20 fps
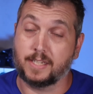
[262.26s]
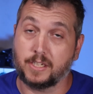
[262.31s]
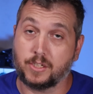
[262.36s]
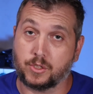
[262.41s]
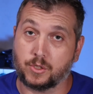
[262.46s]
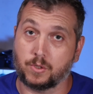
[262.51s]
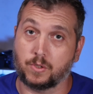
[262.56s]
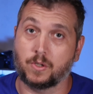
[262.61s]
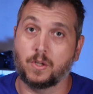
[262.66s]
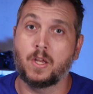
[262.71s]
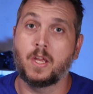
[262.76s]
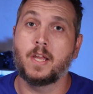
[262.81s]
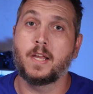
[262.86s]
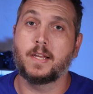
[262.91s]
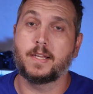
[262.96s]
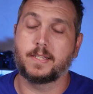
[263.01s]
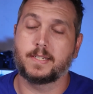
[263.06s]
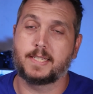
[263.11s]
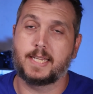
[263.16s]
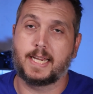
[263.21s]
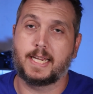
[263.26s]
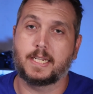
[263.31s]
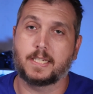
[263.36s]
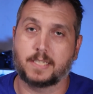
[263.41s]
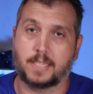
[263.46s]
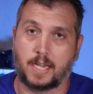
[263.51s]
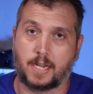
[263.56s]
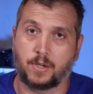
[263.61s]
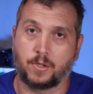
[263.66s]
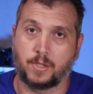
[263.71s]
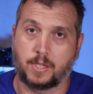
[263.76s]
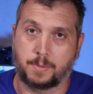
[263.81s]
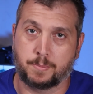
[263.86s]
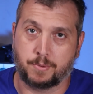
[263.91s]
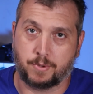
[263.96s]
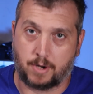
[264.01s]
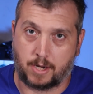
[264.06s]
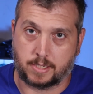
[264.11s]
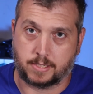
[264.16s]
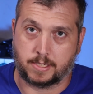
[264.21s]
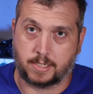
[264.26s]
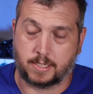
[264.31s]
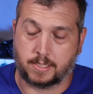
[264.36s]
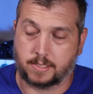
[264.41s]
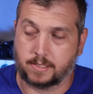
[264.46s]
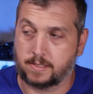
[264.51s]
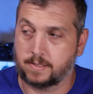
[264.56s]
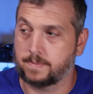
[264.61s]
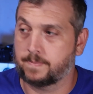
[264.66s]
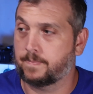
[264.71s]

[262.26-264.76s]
initial tank cycling process.